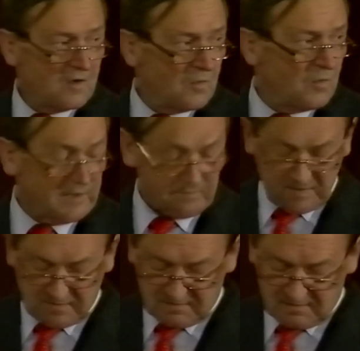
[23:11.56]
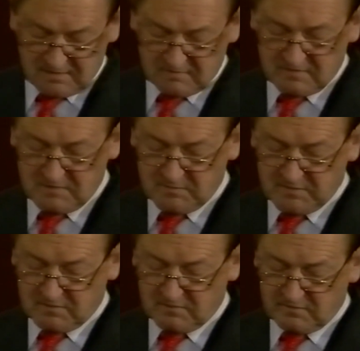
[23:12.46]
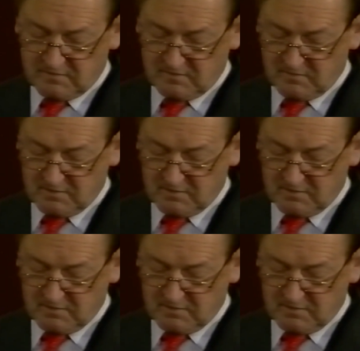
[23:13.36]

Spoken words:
One matter has deeply concerned me